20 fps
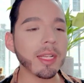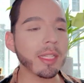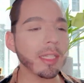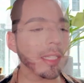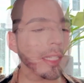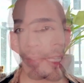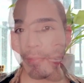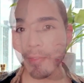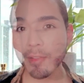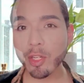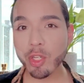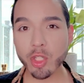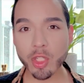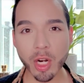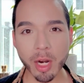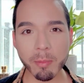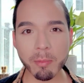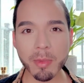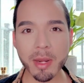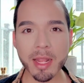leaf
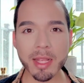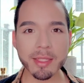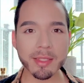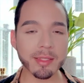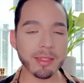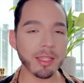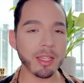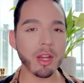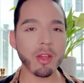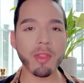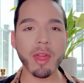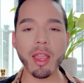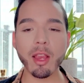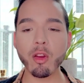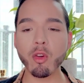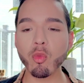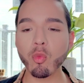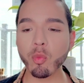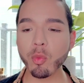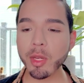sharpness, you know,
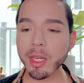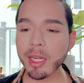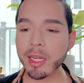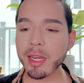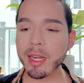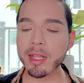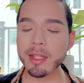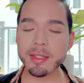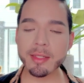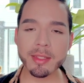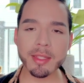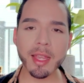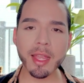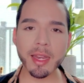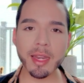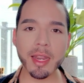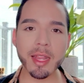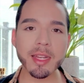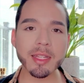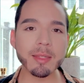that greenness
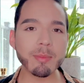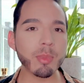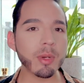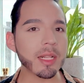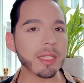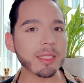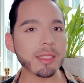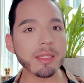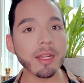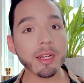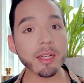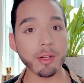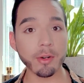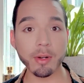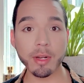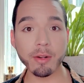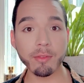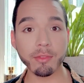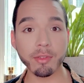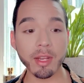in it, but it's not a
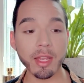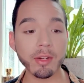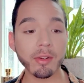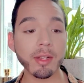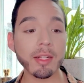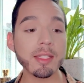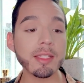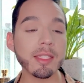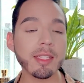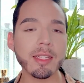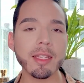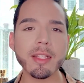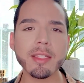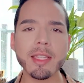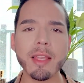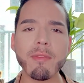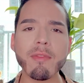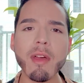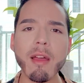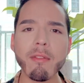green fragrance. It does
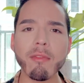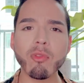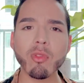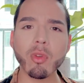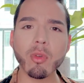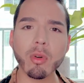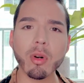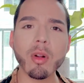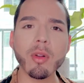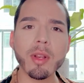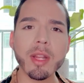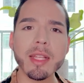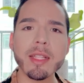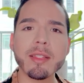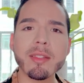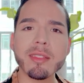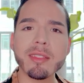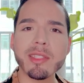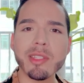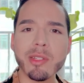have that
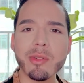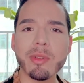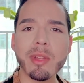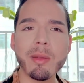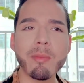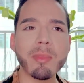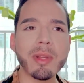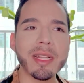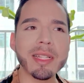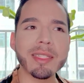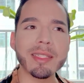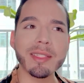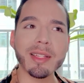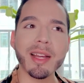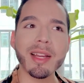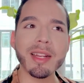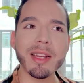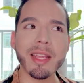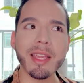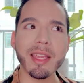floralness to it, but it's
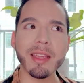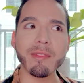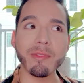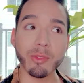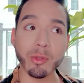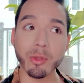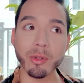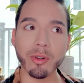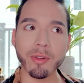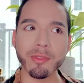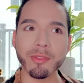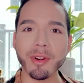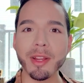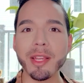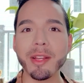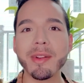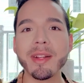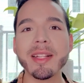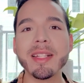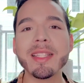not a floral
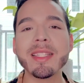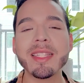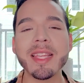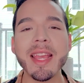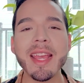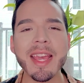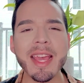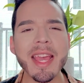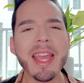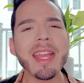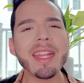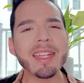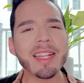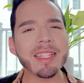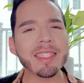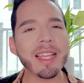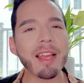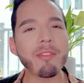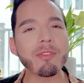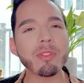fragrance. It
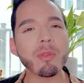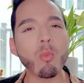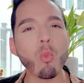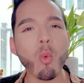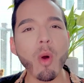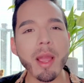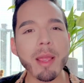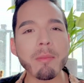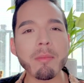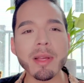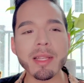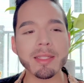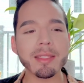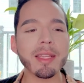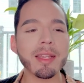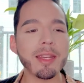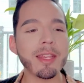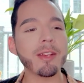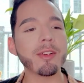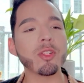does have some white
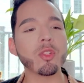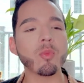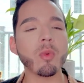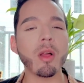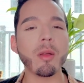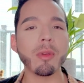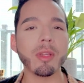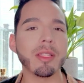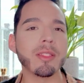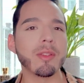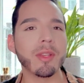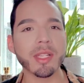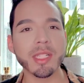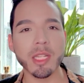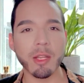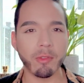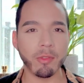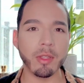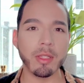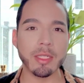musk in here as well, because you can
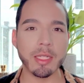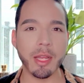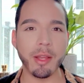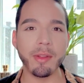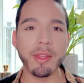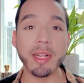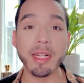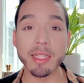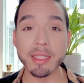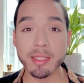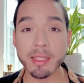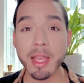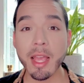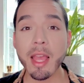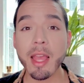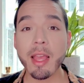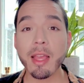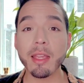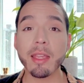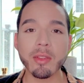definitely tell it is,
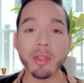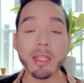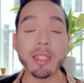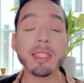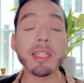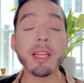you can